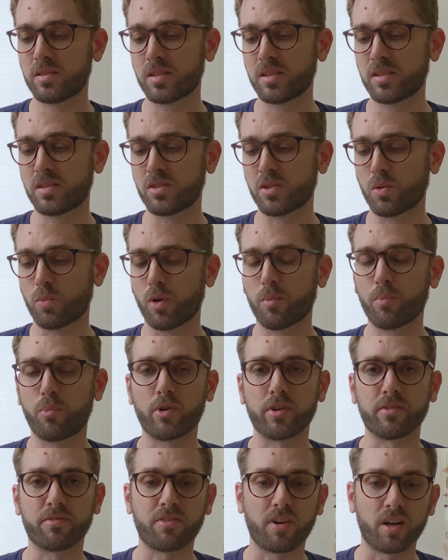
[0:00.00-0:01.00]
This is the
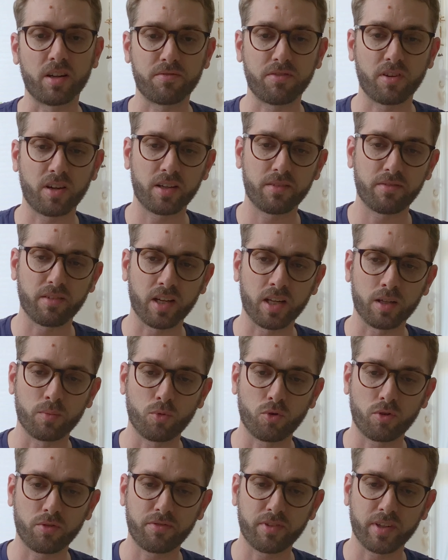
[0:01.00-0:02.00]
1.55
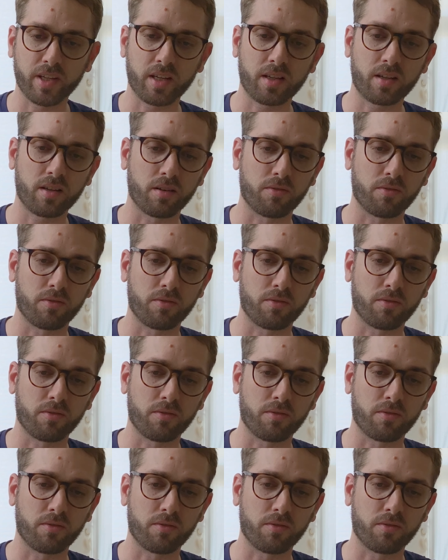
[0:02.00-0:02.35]
anamorphic.